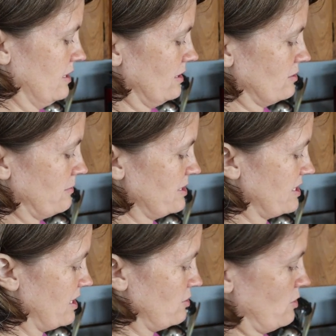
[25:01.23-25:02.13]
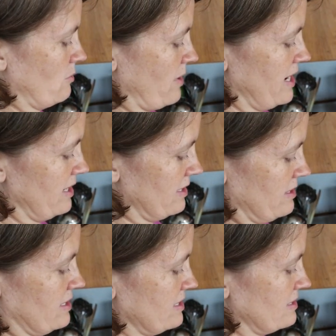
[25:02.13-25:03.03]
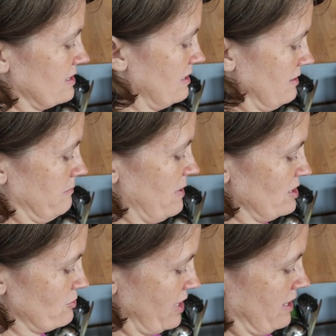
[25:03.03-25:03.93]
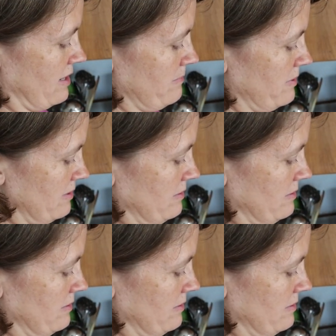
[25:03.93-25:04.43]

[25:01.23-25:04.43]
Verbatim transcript: So I'm just going to do it right in this measuring cup.